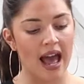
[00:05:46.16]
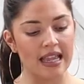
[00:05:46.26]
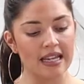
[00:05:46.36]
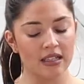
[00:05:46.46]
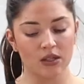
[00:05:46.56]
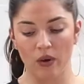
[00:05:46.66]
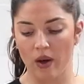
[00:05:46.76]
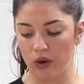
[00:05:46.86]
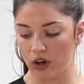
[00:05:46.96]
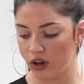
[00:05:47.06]
And this is
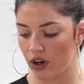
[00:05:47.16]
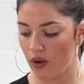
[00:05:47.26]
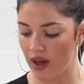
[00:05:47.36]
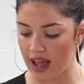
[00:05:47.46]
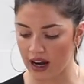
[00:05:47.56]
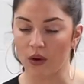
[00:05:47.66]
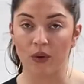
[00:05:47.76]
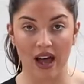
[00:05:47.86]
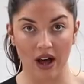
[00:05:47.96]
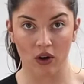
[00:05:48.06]
when we're going to go in
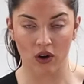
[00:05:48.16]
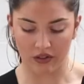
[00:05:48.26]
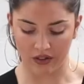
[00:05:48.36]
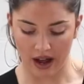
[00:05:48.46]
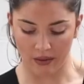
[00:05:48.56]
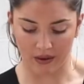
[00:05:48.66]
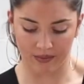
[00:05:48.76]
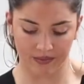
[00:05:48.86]
with our cauliflower.